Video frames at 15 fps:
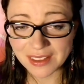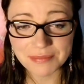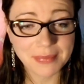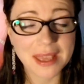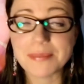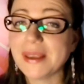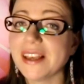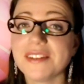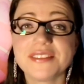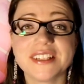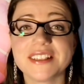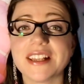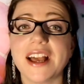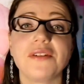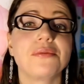Maybe
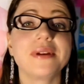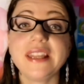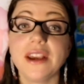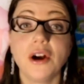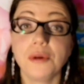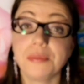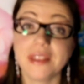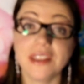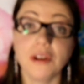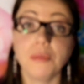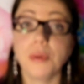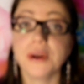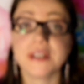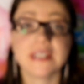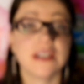I really hope that you'll
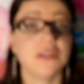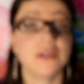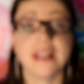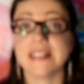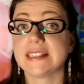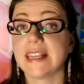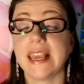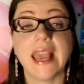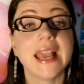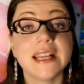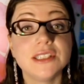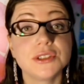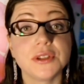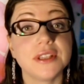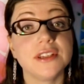point out and say,
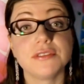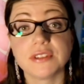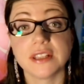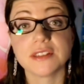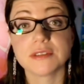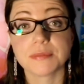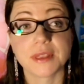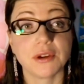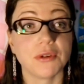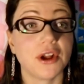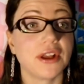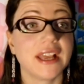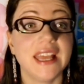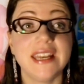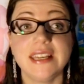hey Julie, you've done something
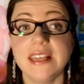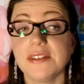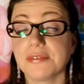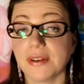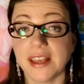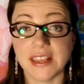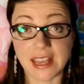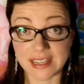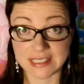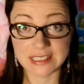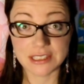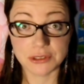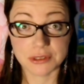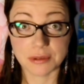wrong, and if I did do